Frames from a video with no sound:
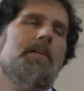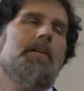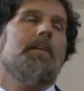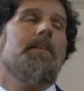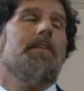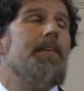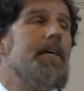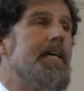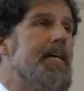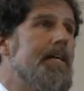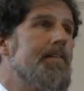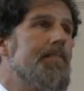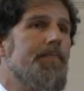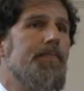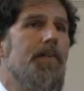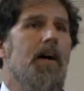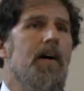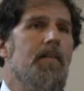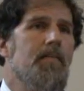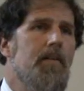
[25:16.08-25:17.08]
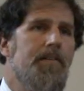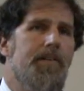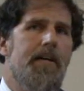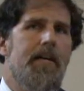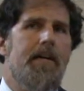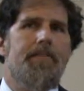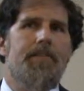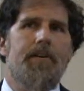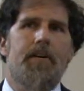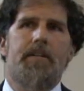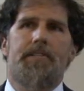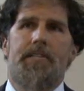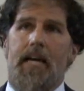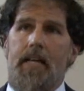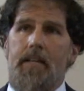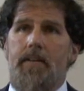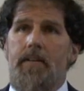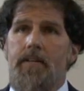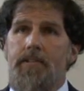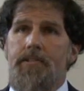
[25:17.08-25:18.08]
the
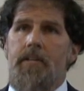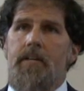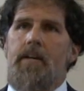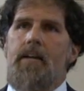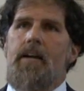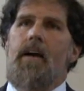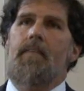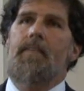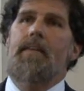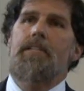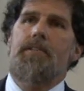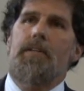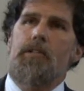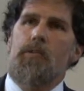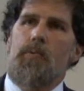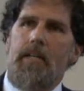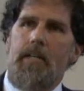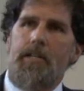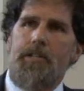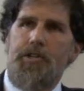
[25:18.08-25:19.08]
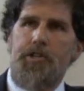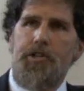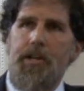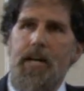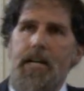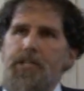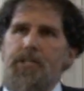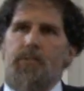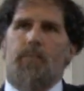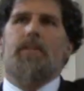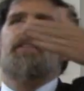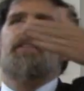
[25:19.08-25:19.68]
settlers, and they start trying to chase away the